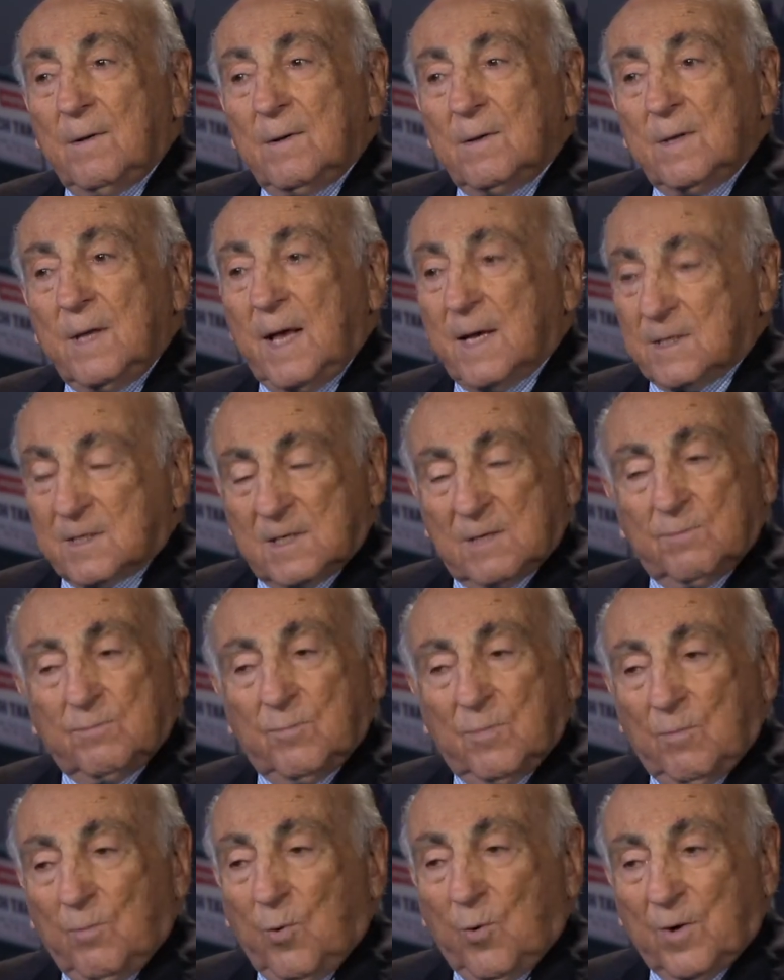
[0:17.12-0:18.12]
Yes,
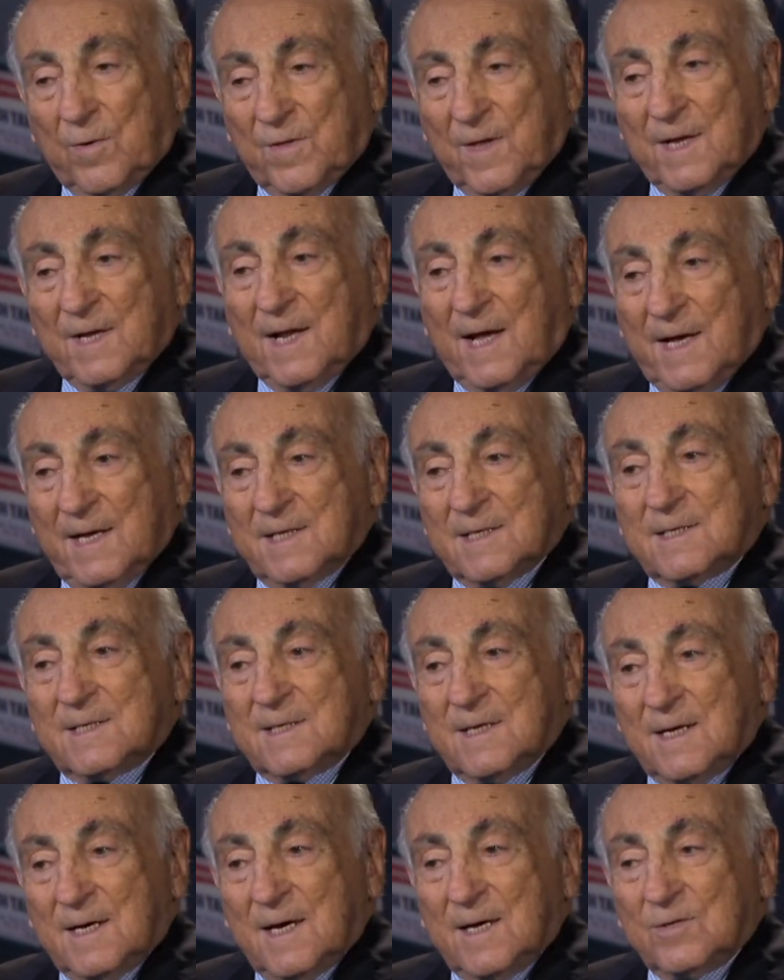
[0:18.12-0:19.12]
more than
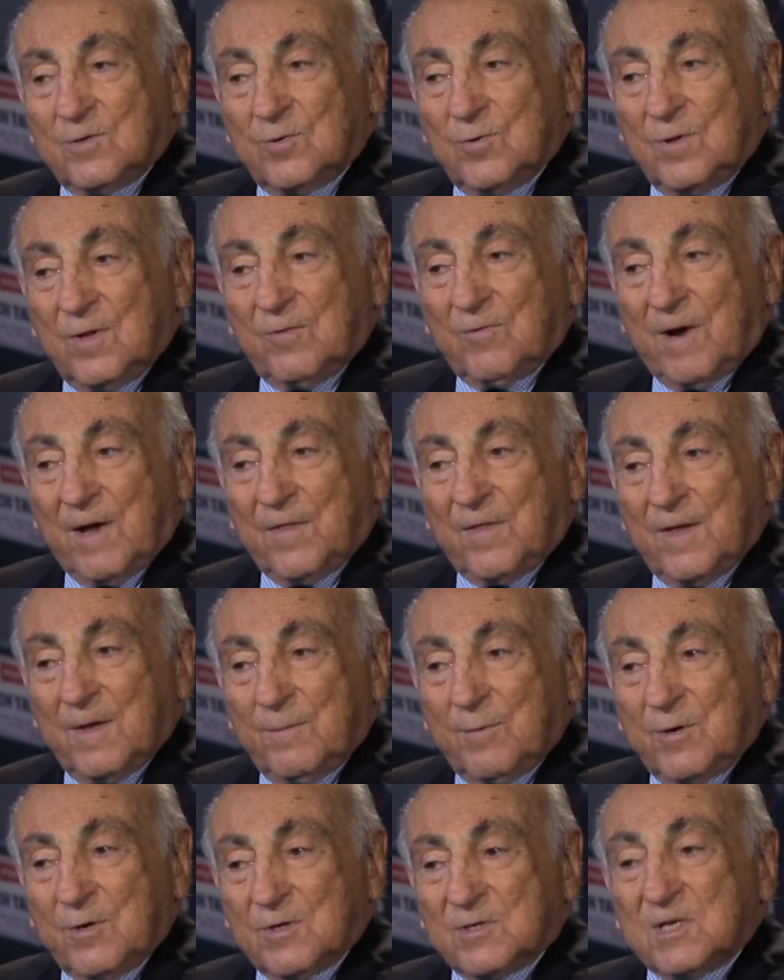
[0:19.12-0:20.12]
nice. Doing the right thing
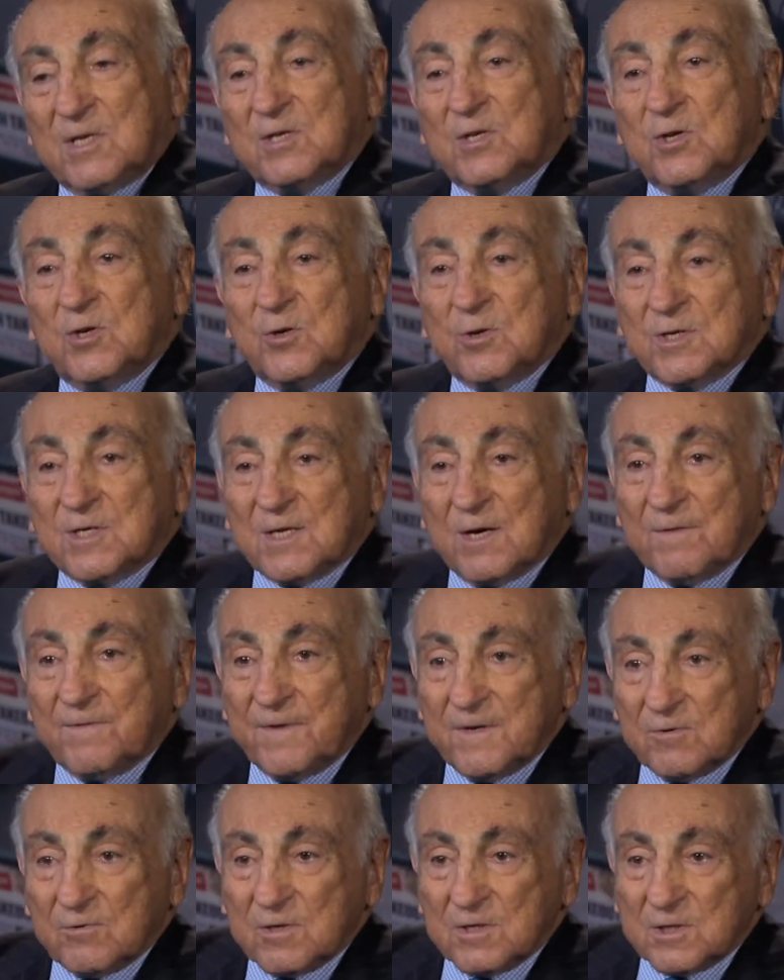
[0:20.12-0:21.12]
because it's in your
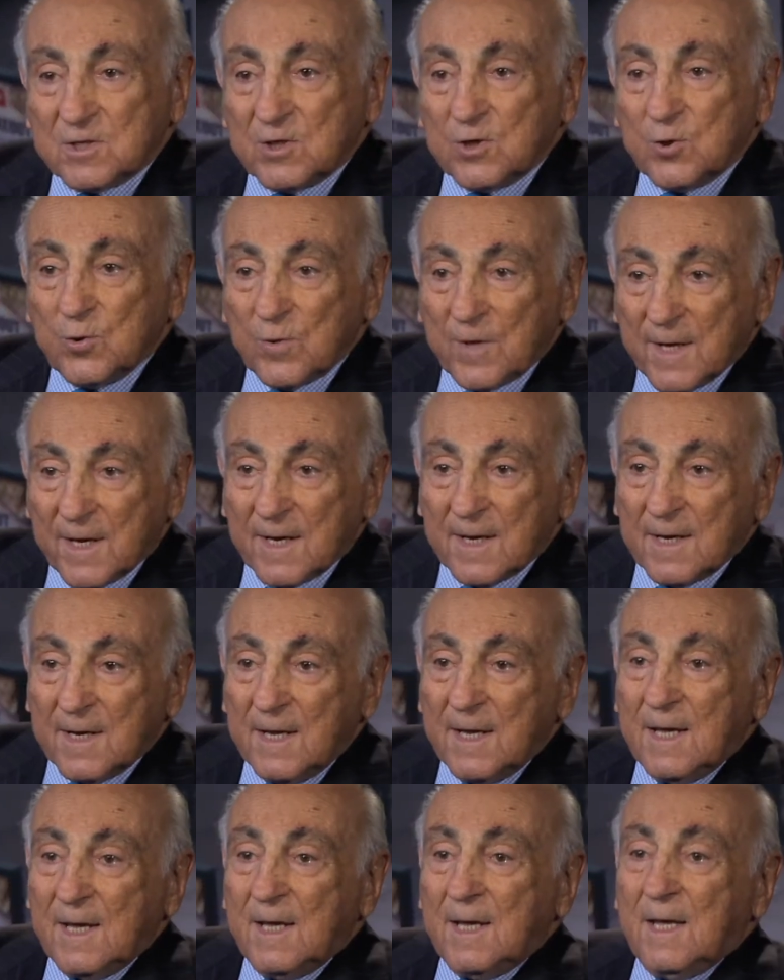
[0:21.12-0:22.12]
self-interest to do that.
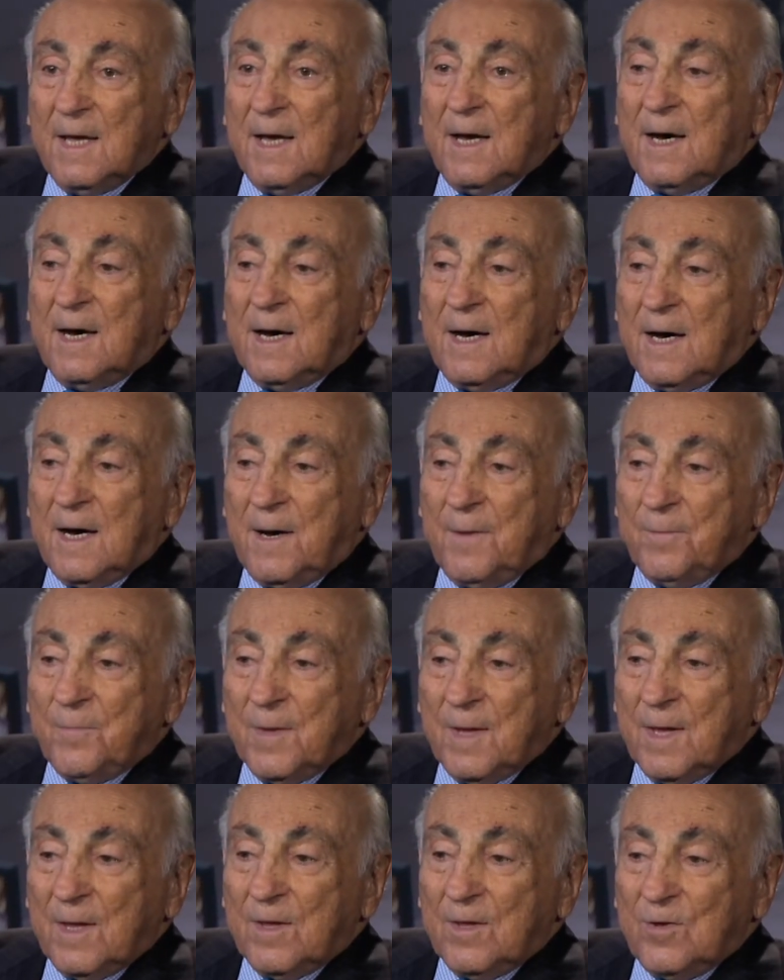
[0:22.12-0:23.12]

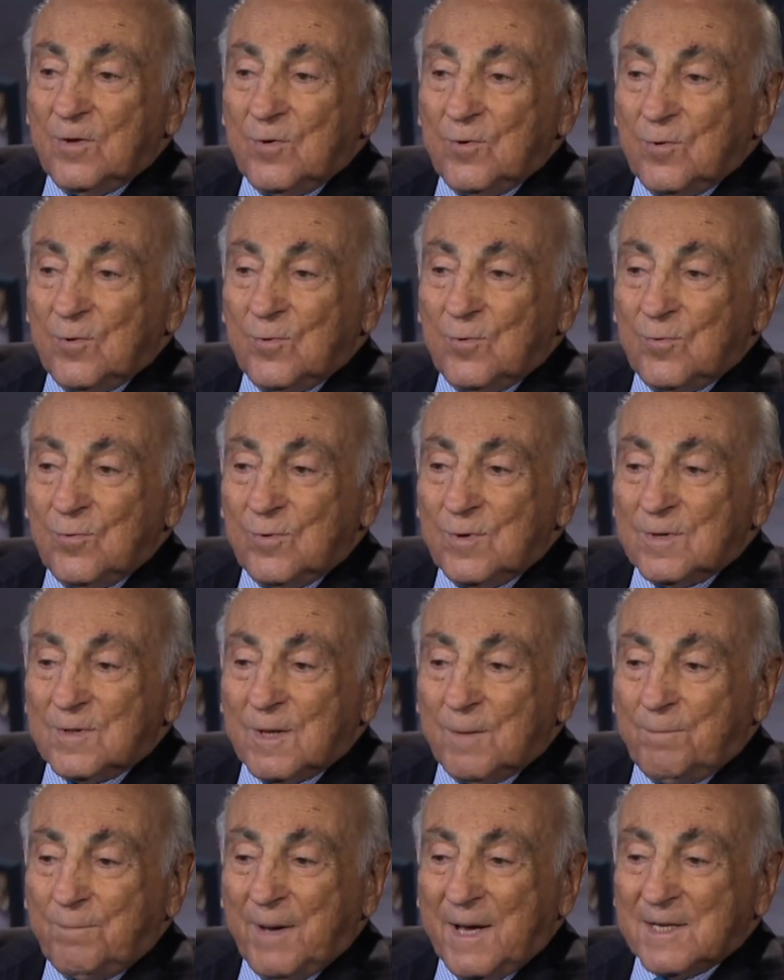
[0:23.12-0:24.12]

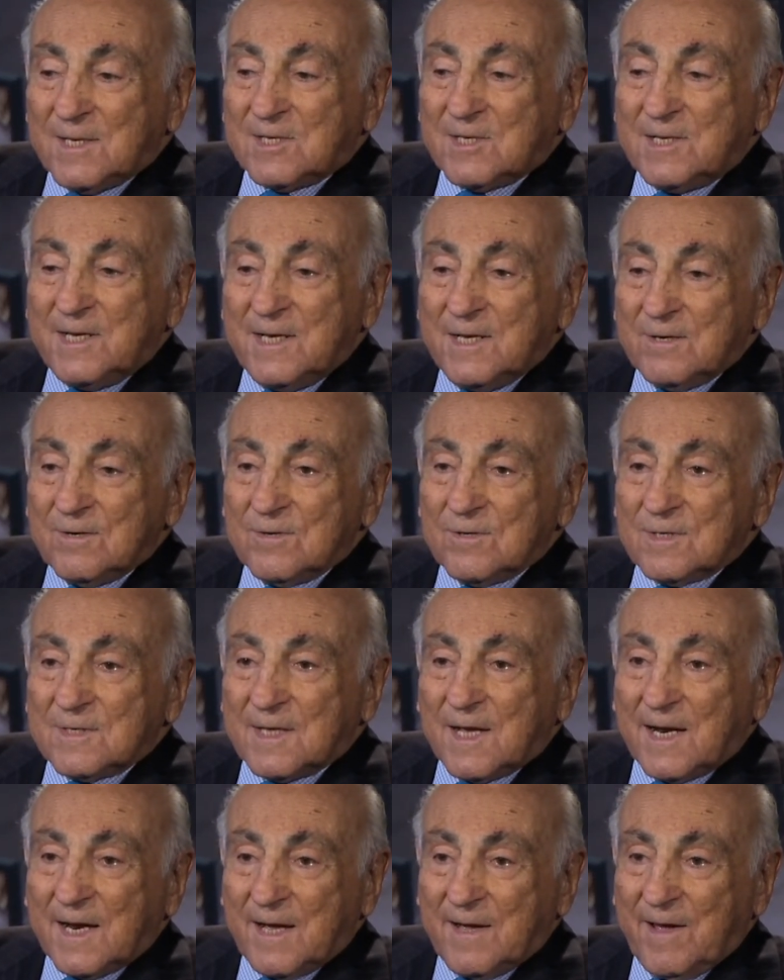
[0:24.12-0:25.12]
The best deals
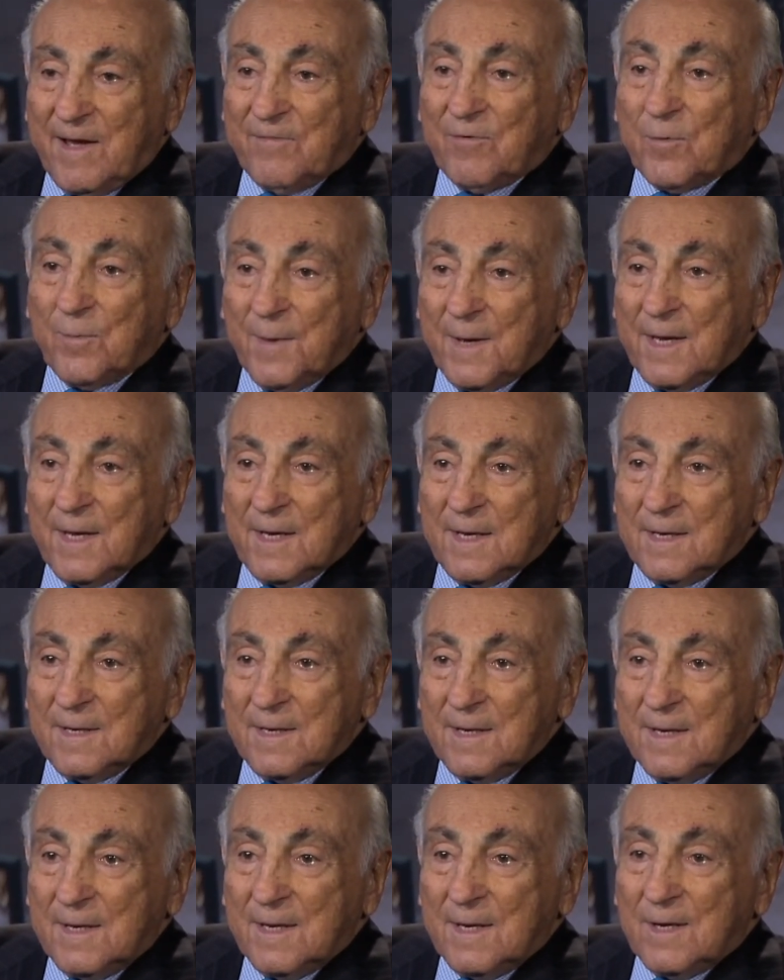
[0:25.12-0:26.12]
that I ever made
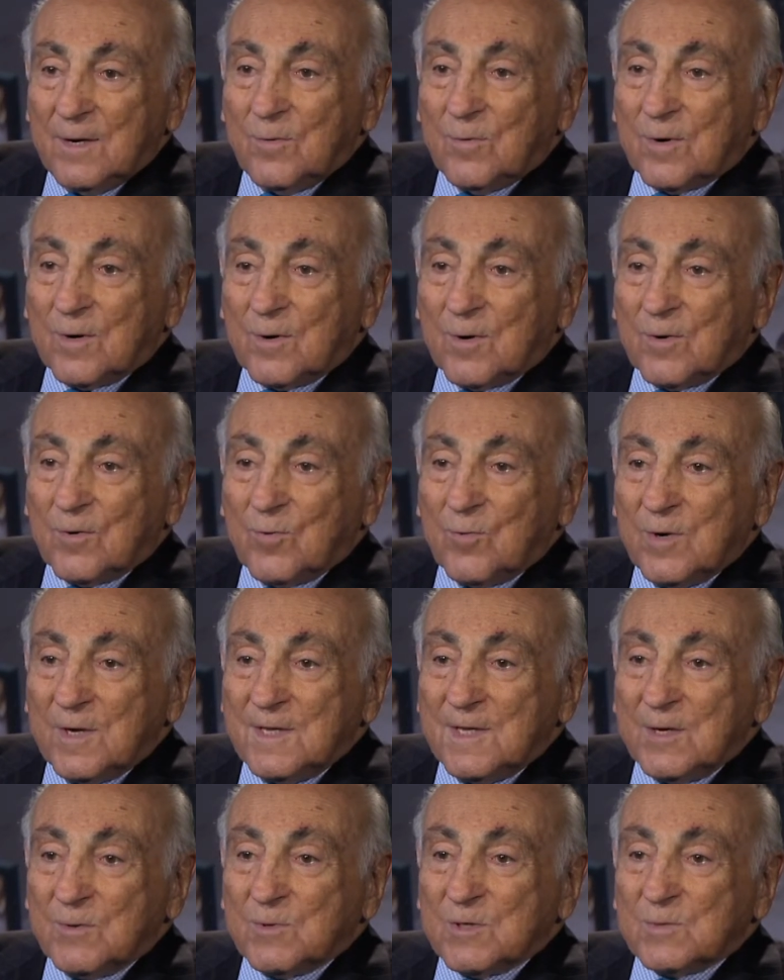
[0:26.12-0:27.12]
were
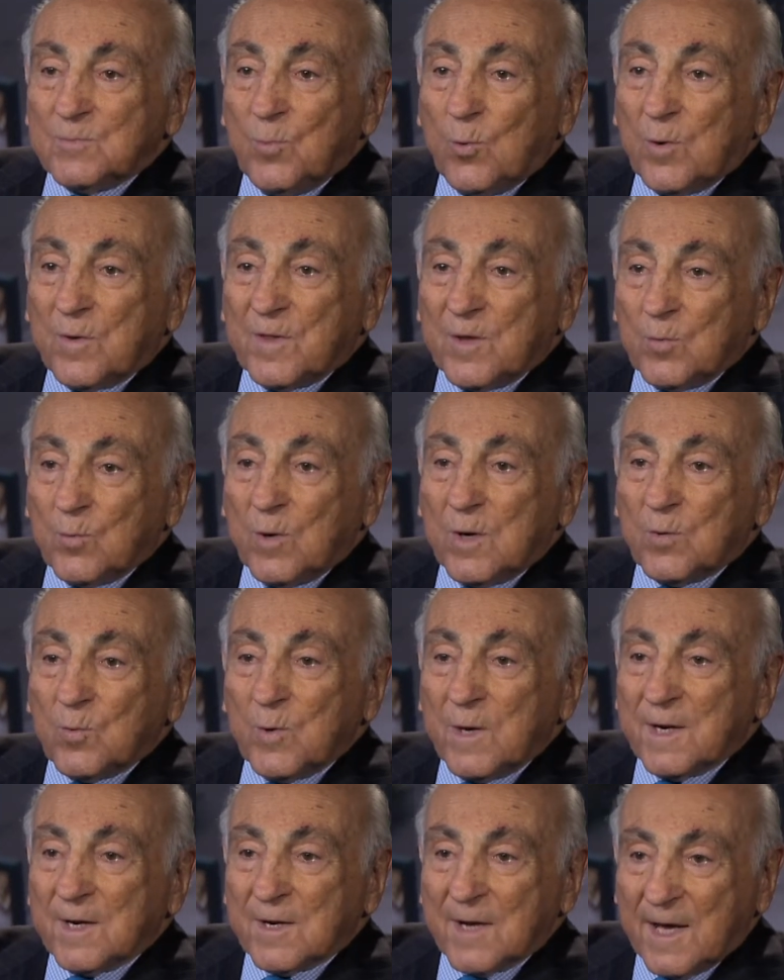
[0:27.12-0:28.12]
when there was more than one
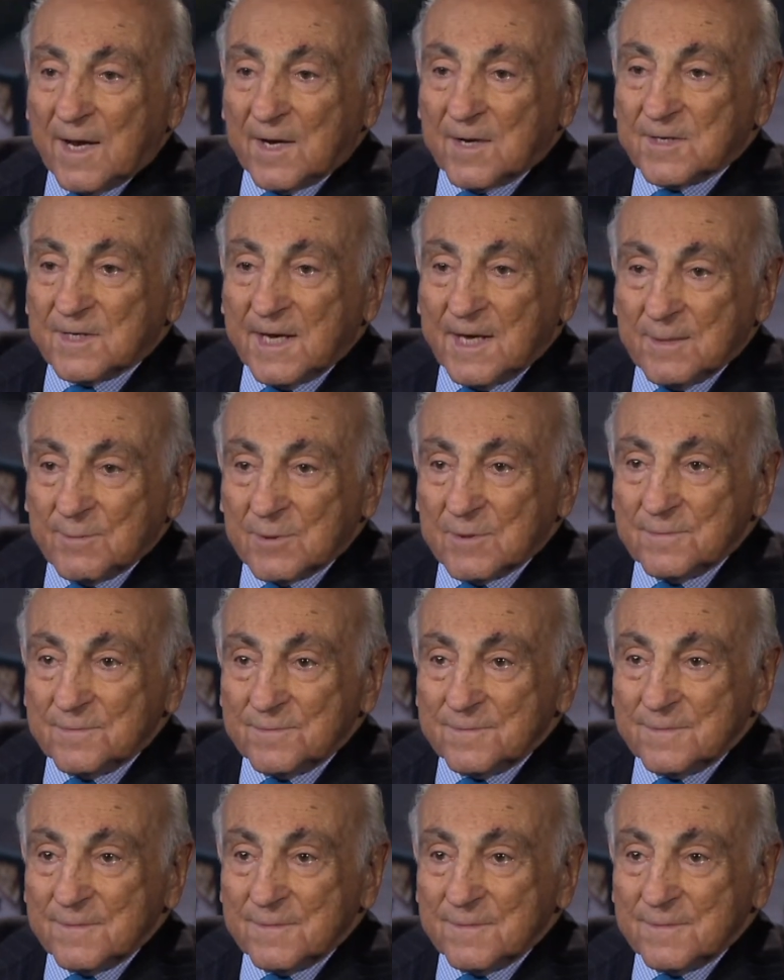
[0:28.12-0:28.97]
winner at a table.